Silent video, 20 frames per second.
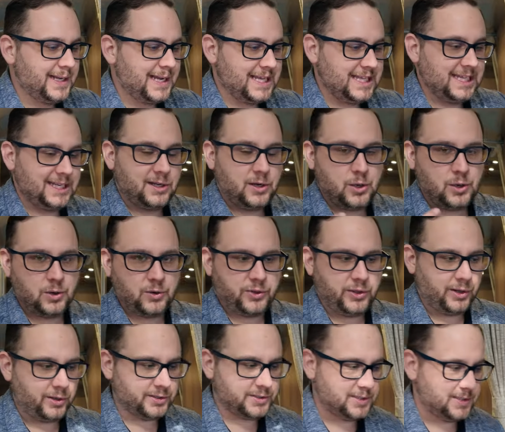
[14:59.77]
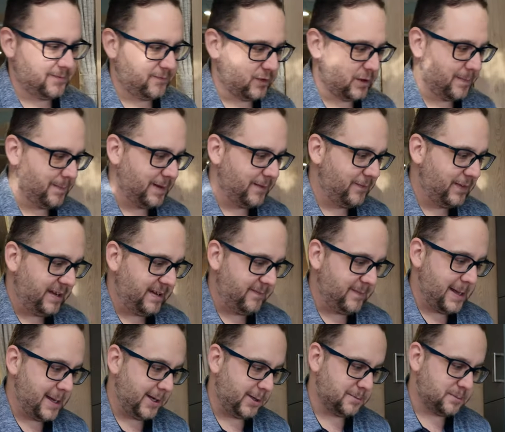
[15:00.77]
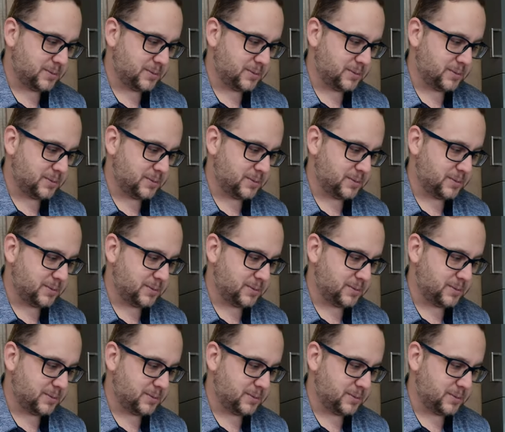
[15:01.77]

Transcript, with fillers: and then her thoughts from the female